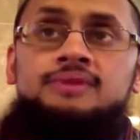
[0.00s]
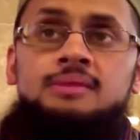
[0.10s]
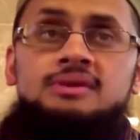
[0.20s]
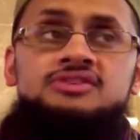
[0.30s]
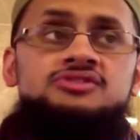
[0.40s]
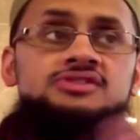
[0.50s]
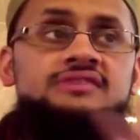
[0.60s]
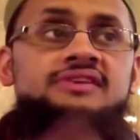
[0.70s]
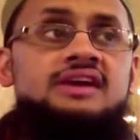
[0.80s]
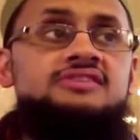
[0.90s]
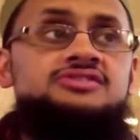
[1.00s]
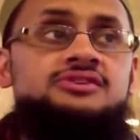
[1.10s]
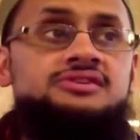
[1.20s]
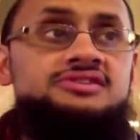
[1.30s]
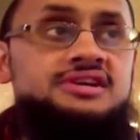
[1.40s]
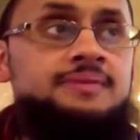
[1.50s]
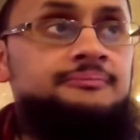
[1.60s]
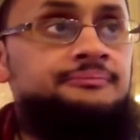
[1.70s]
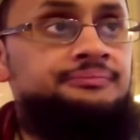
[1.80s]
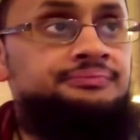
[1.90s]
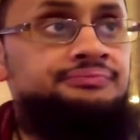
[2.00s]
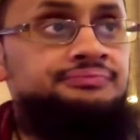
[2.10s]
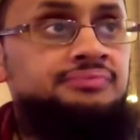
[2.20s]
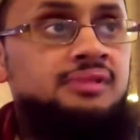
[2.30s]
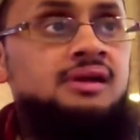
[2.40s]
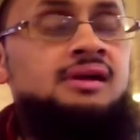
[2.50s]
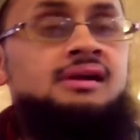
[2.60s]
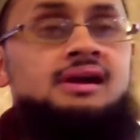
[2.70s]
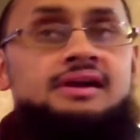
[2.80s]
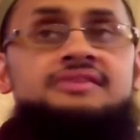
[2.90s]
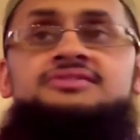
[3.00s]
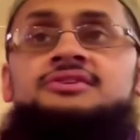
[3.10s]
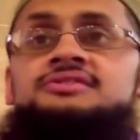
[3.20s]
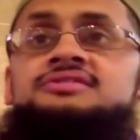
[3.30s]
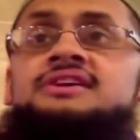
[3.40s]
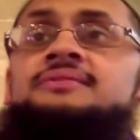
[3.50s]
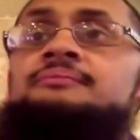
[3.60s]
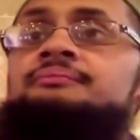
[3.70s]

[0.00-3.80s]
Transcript: Imagine yourself in Aristotle's time. Aristotle said,